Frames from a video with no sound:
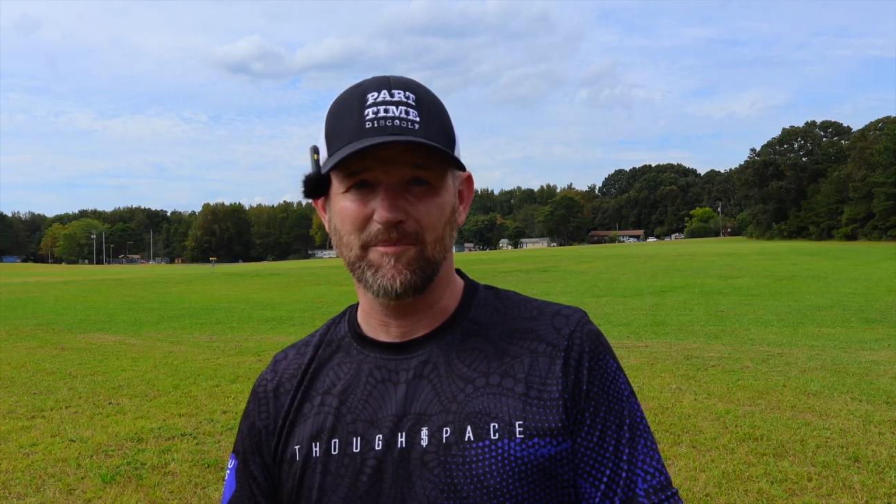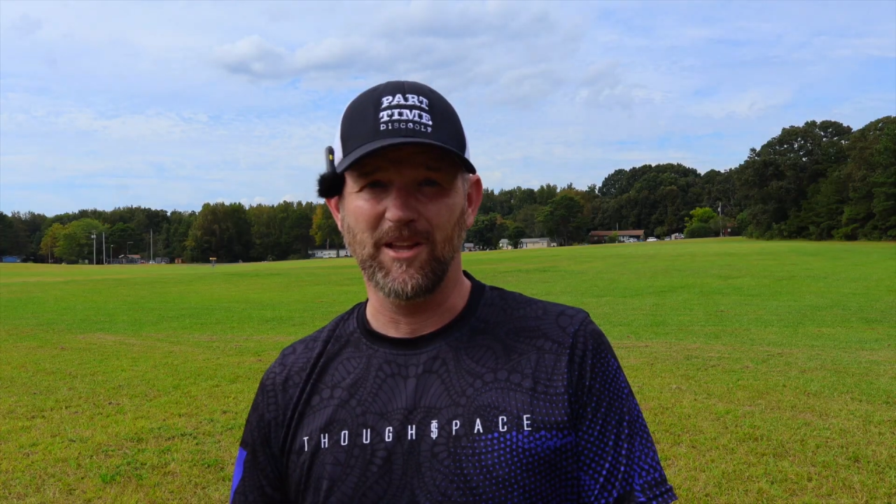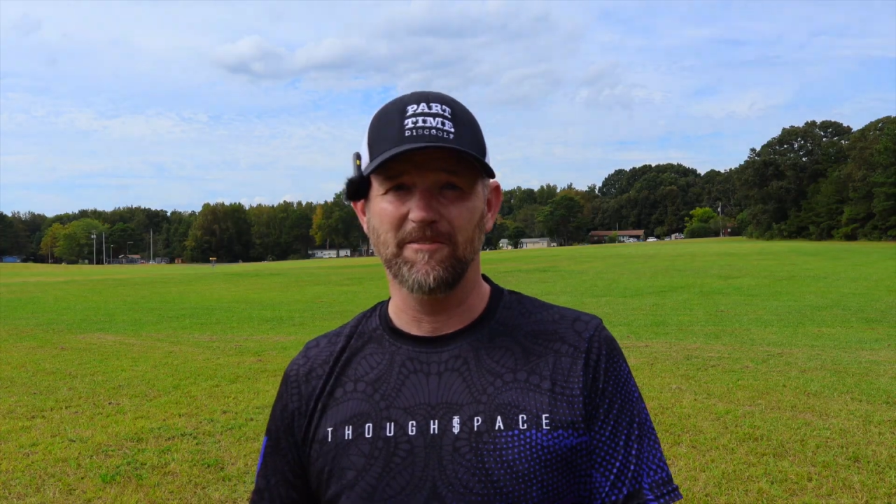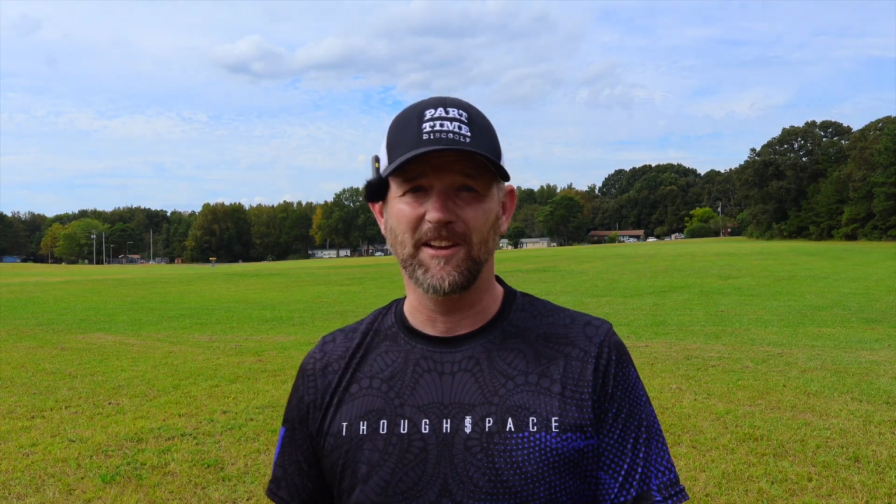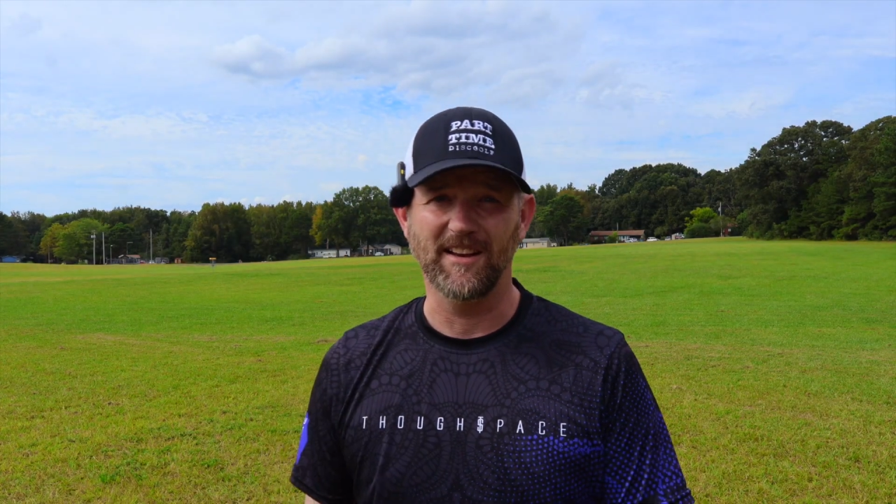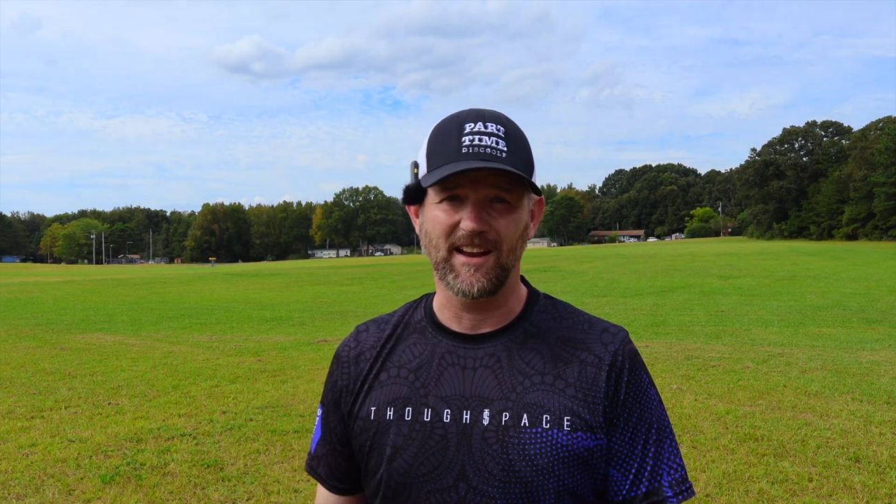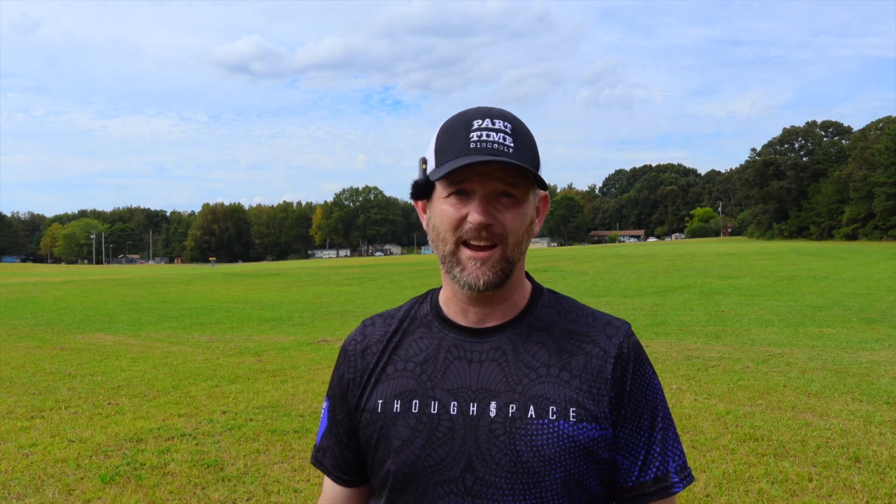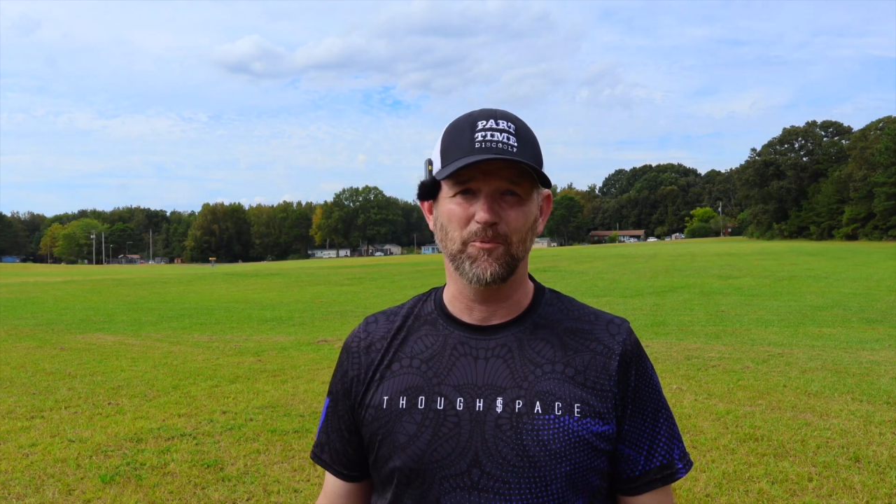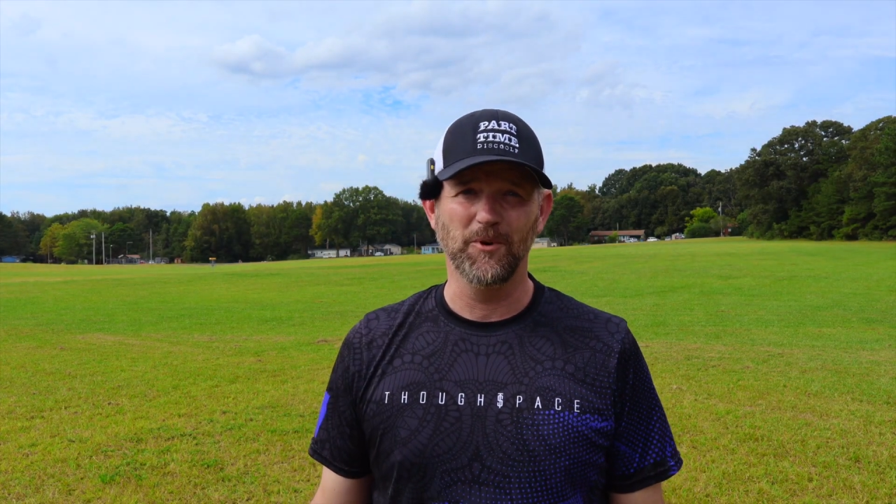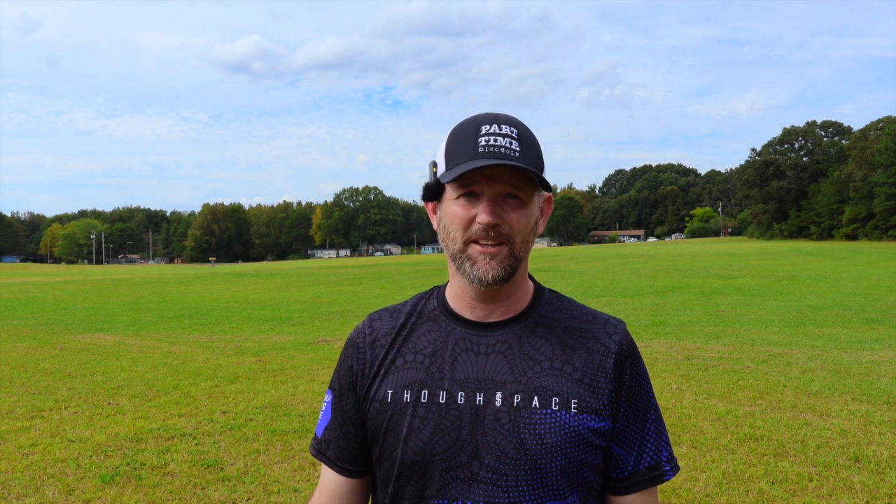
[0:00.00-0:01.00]
I'm loving it.
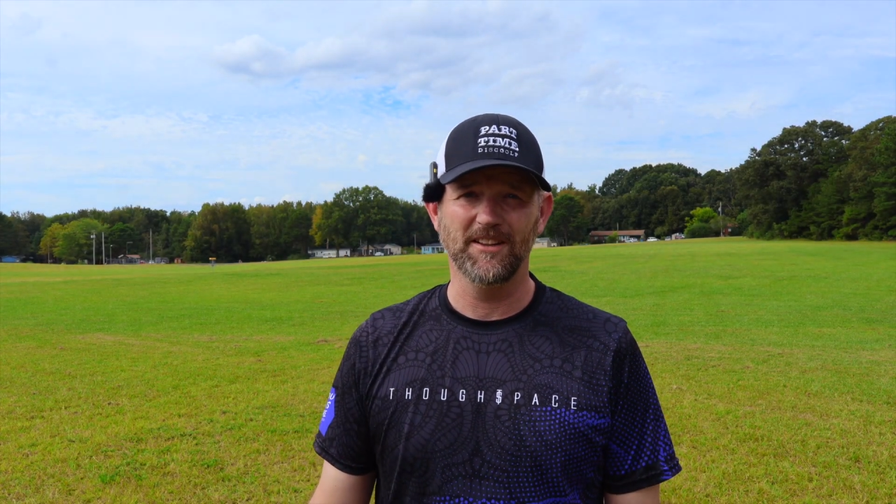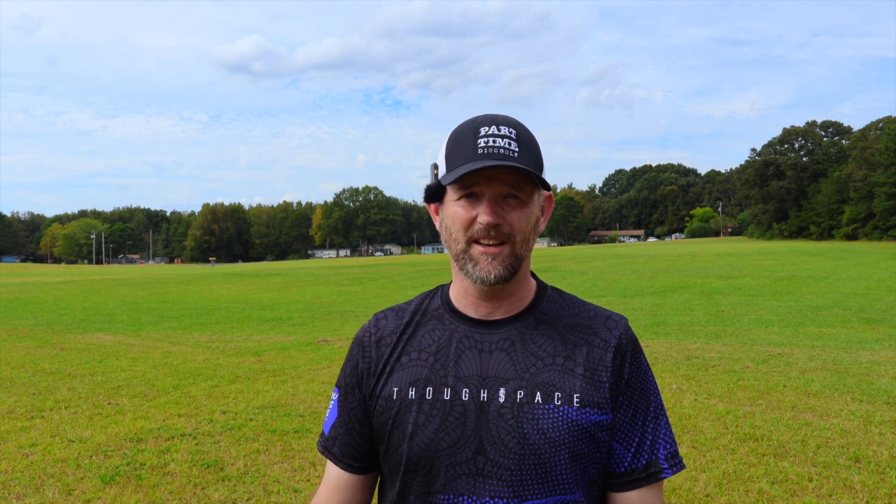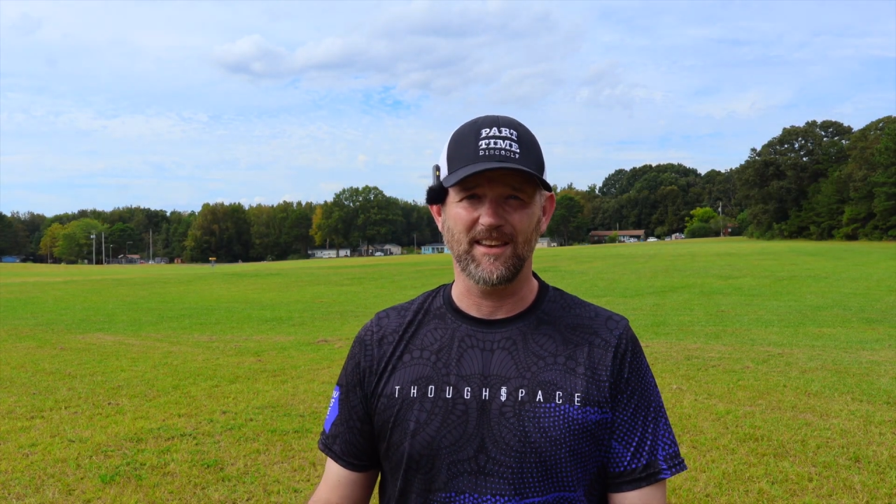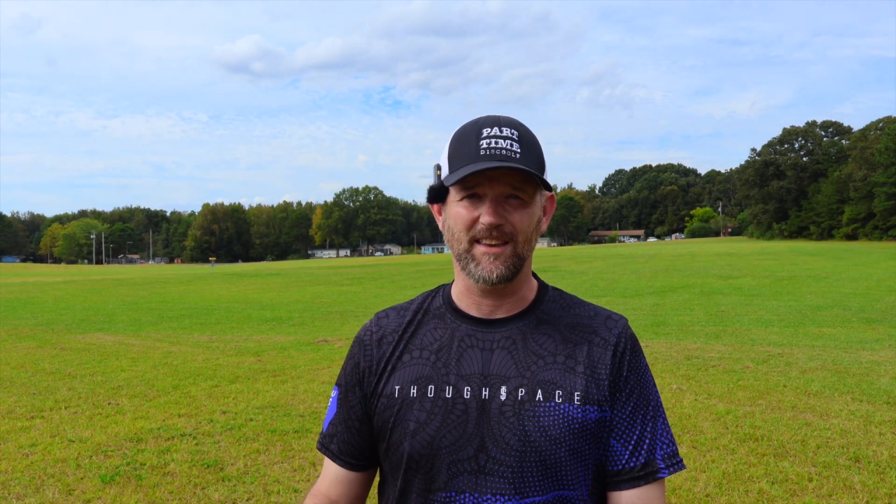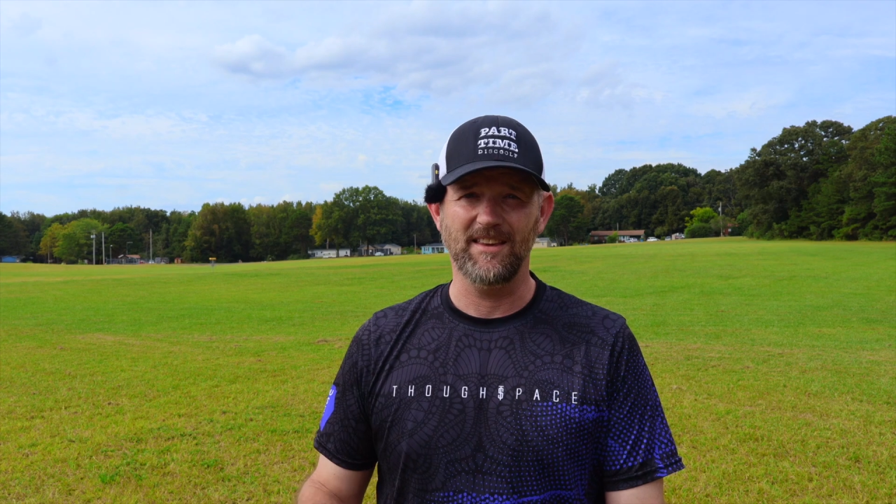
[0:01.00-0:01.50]
I really like